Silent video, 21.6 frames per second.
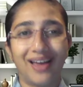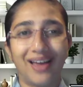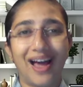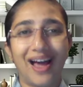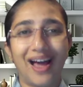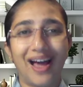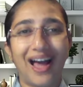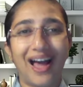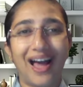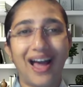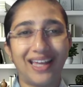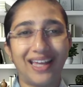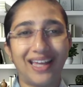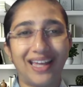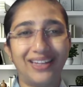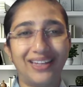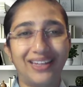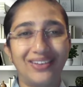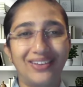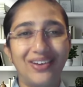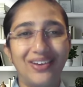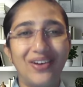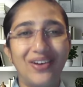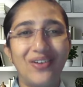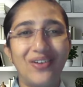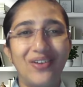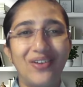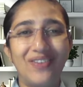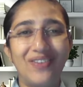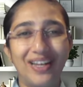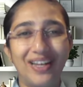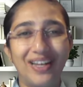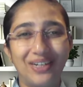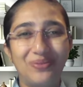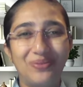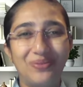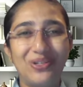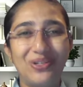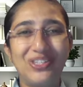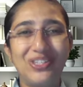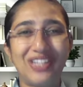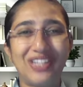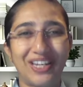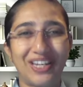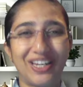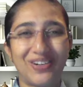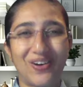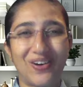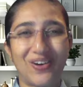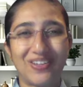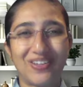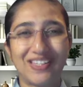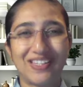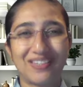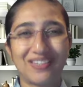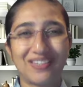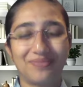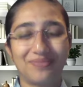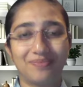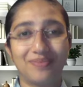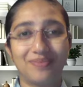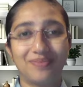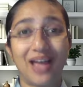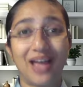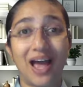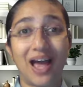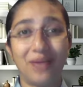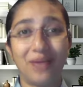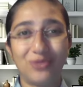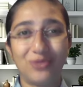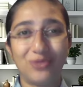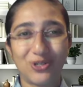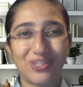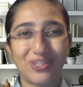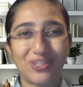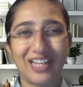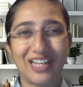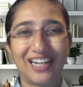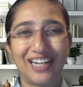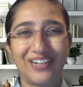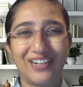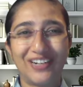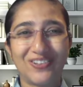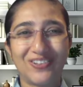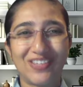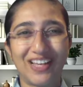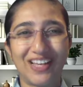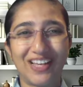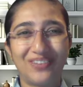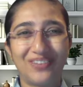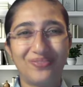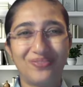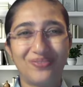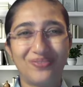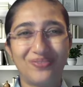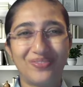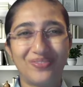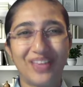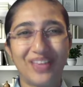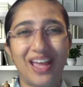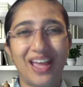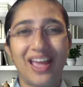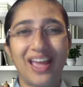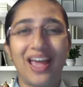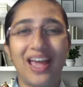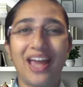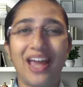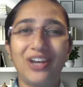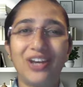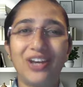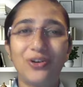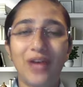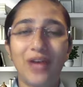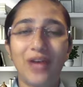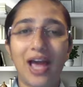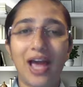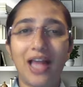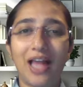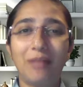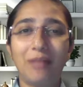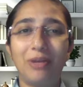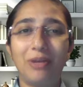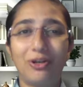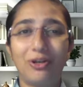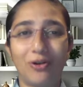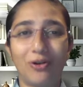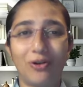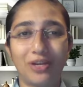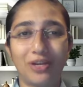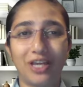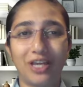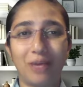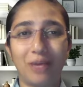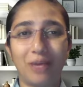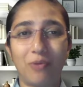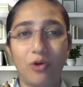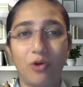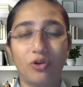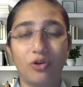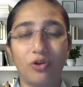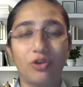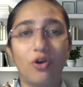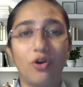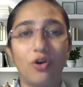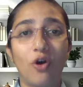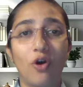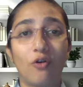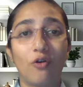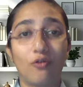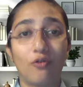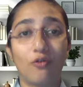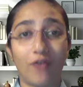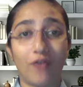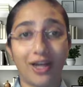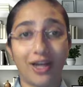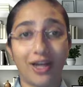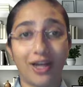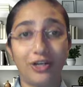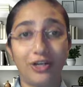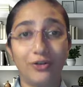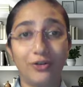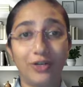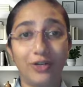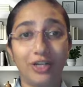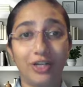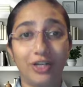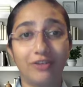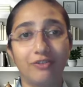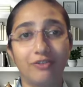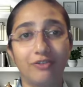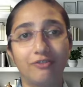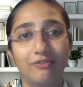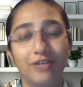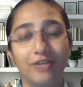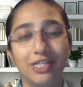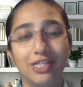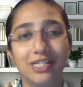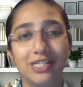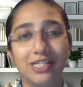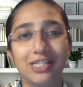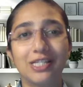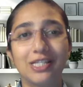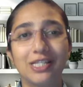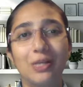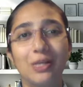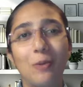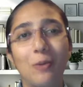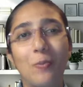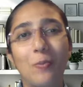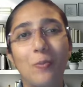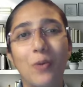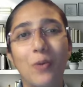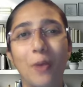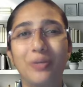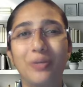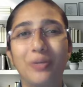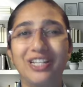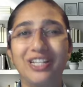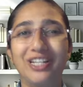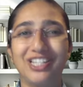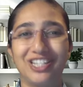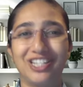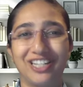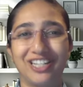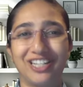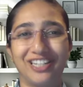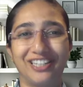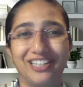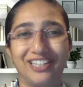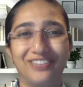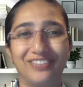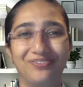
Hi, welcome to J Talks. I'm Josna Cardoza, and today I'll be talking about fine tuning versus prompt engineering.